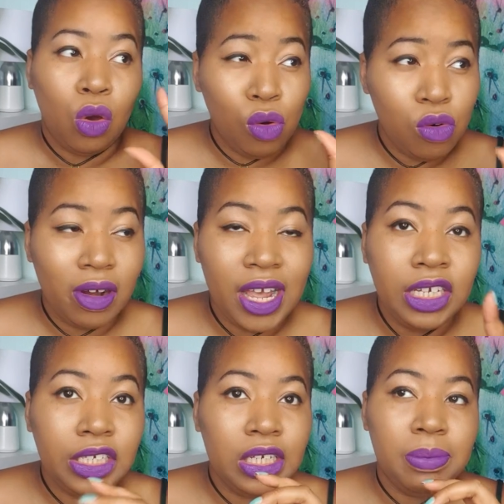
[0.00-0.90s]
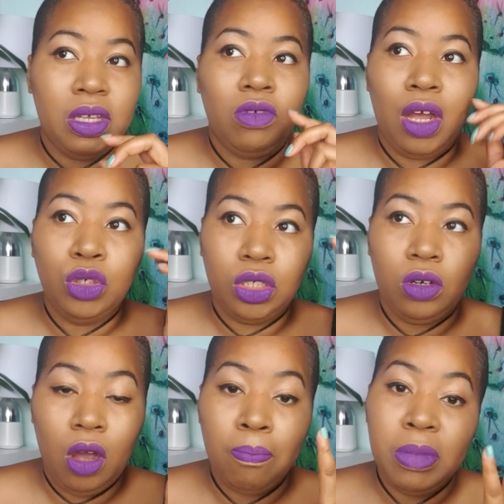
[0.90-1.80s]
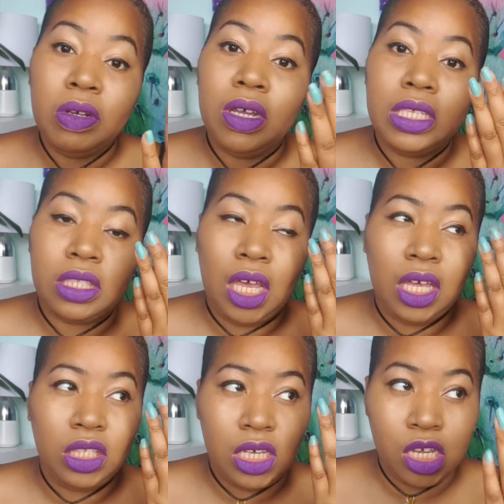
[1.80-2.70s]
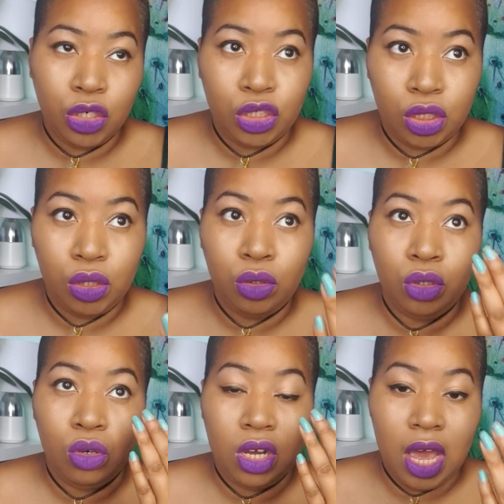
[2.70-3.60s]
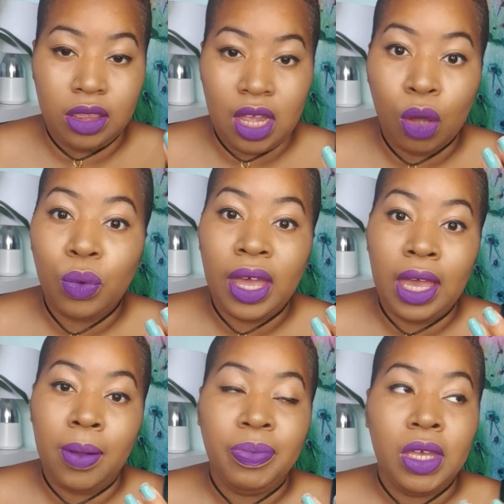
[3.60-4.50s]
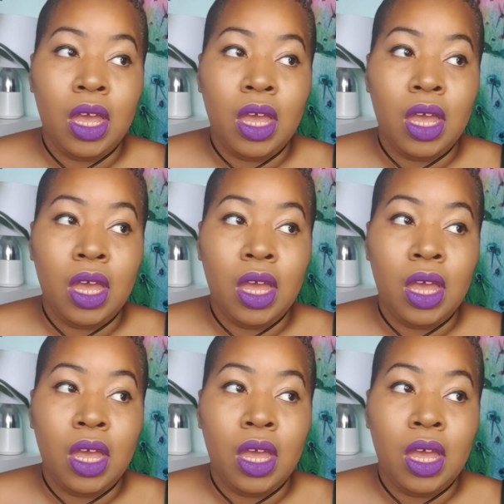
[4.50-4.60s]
All relationships around you are mirrors. They teach you, you learn that way.